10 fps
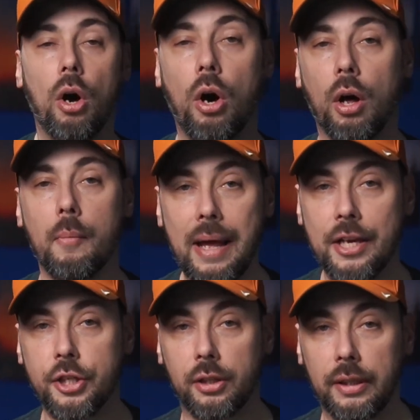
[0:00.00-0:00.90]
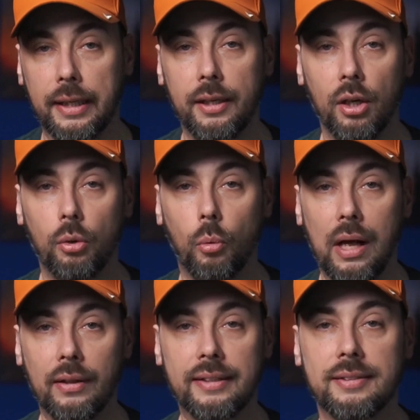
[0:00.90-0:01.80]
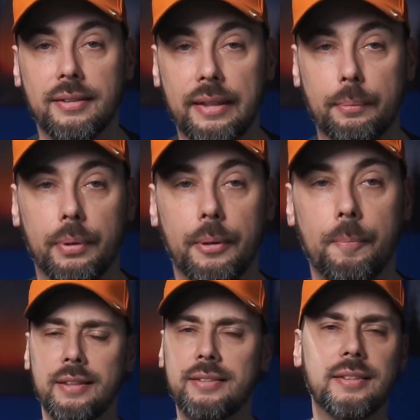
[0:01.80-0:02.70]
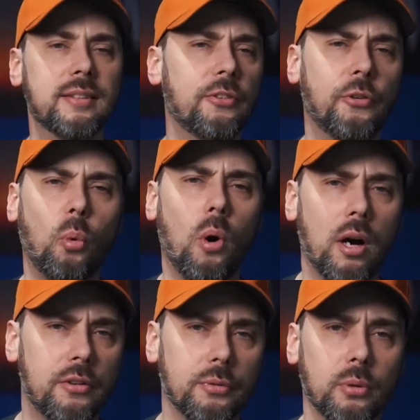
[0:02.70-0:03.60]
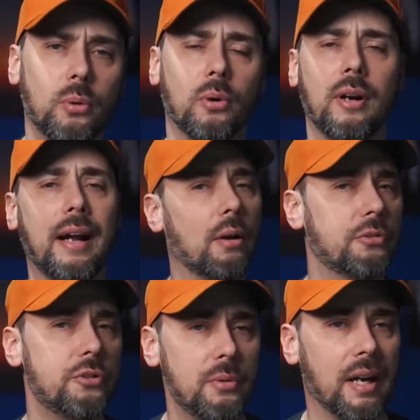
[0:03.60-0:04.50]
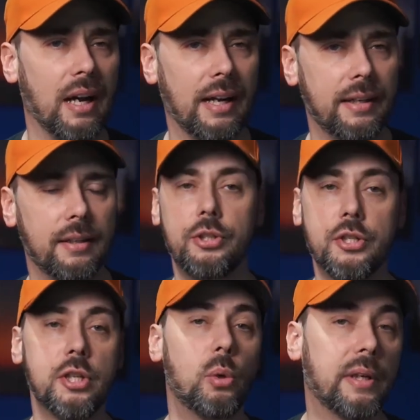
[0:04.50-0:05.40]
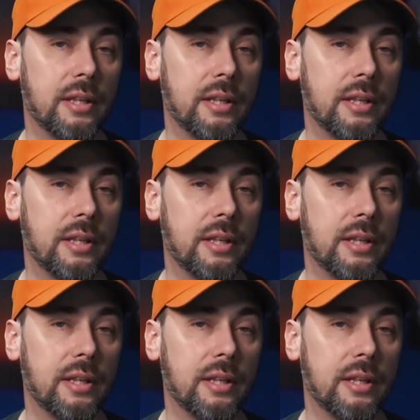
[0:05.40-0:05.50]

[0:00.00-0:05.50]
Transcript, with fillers: automatically while I sleep. This isn't a full walkthrough or a how-to guide, just a quick